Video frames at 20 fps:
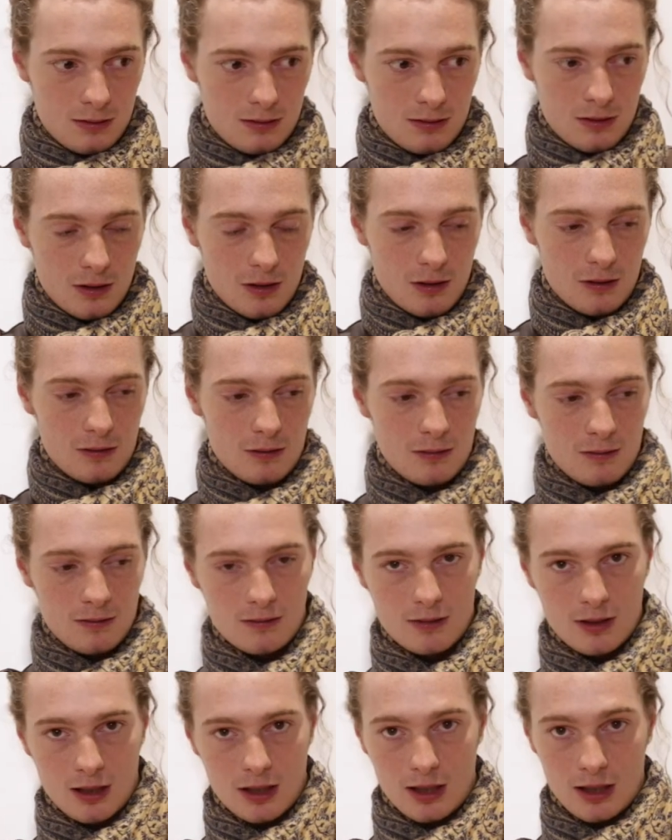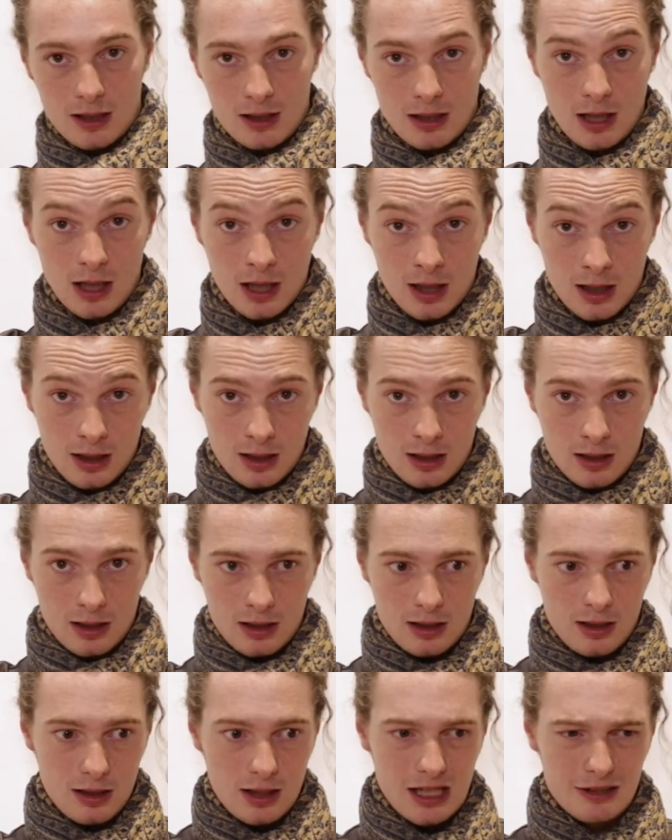So, uh,
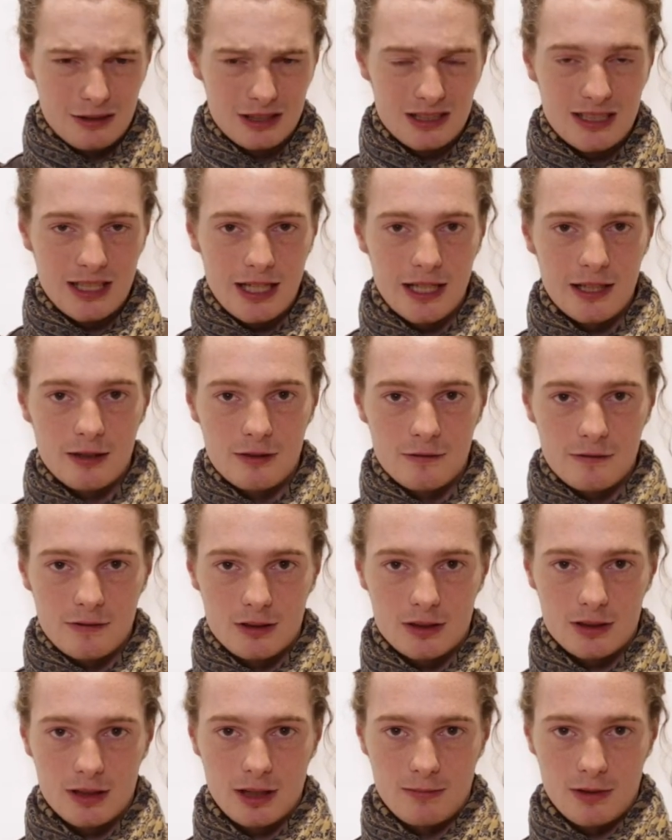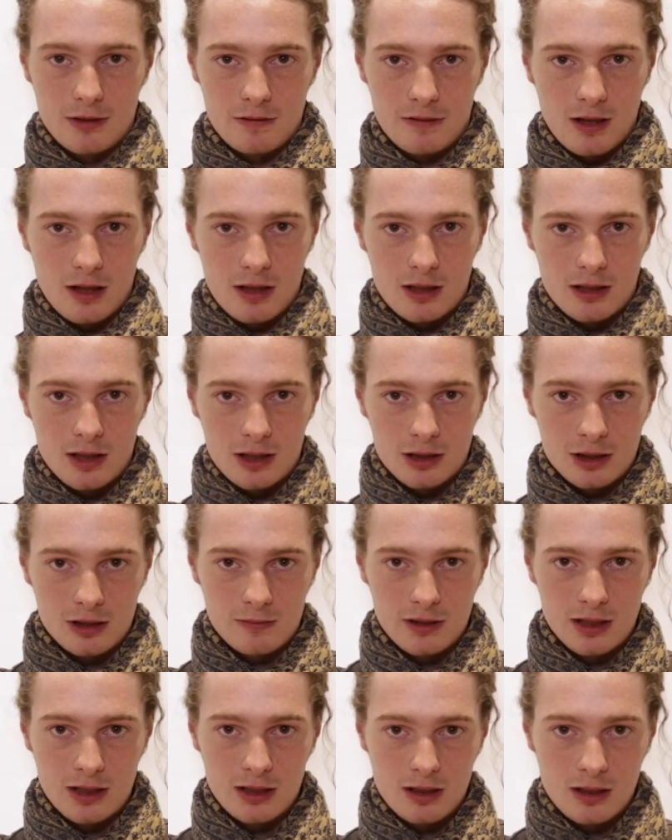I was eight the first time my father
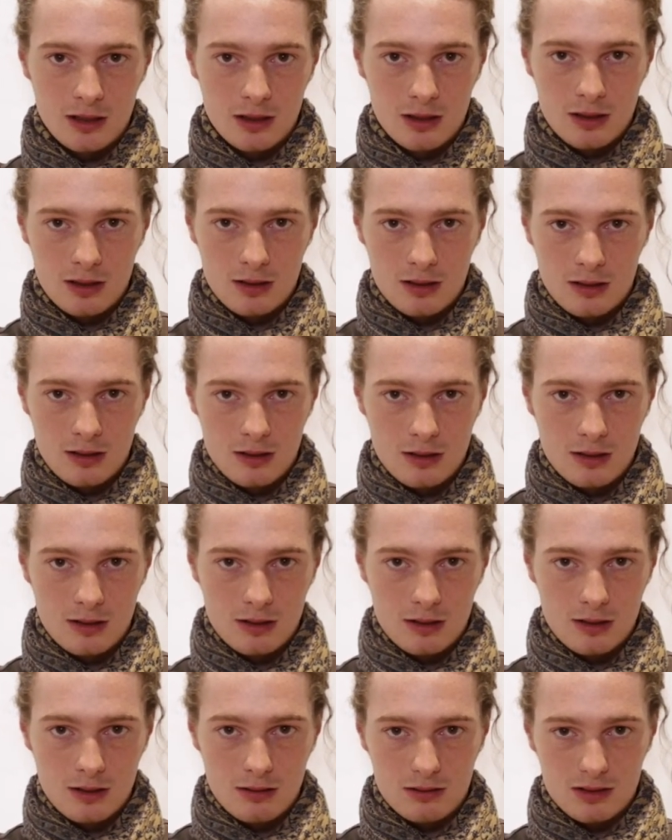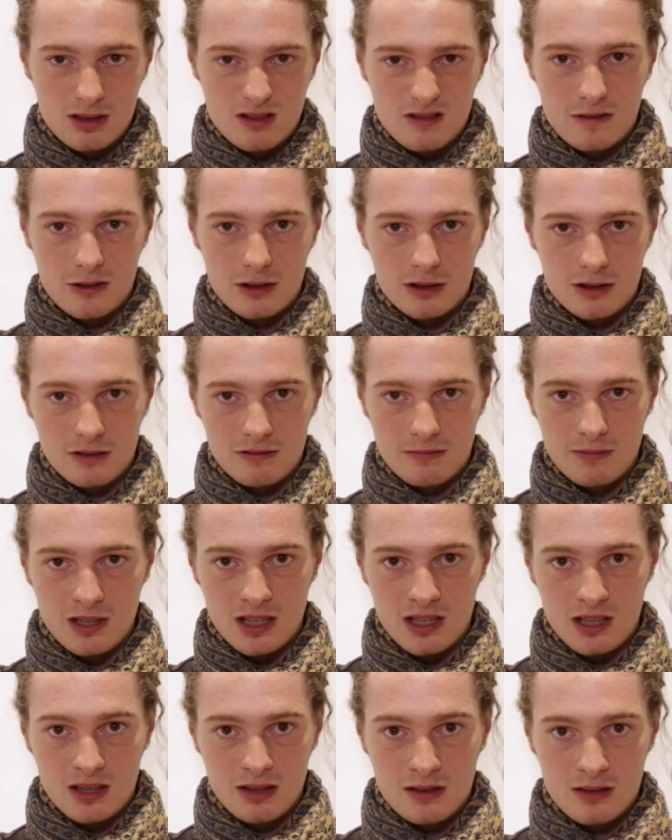touched me. It was the first of
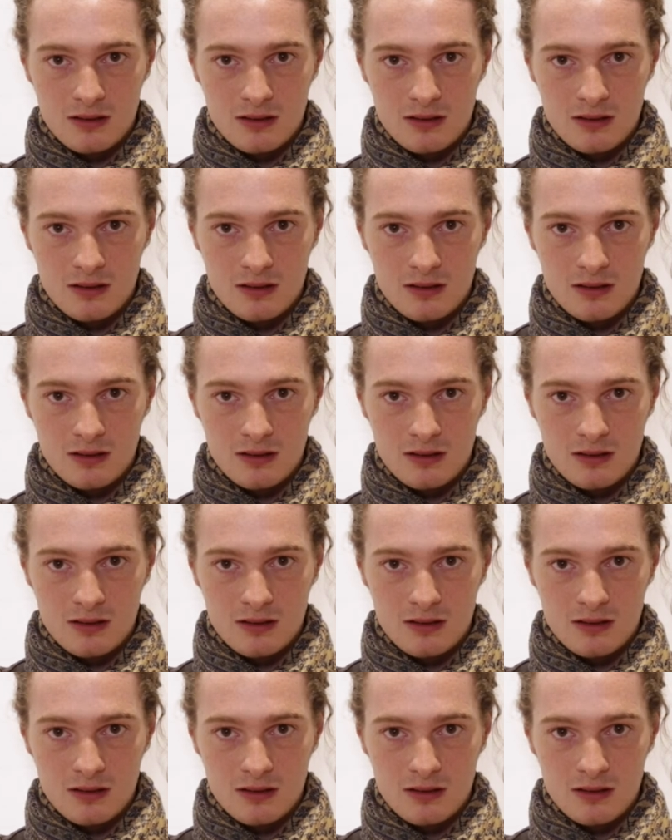many.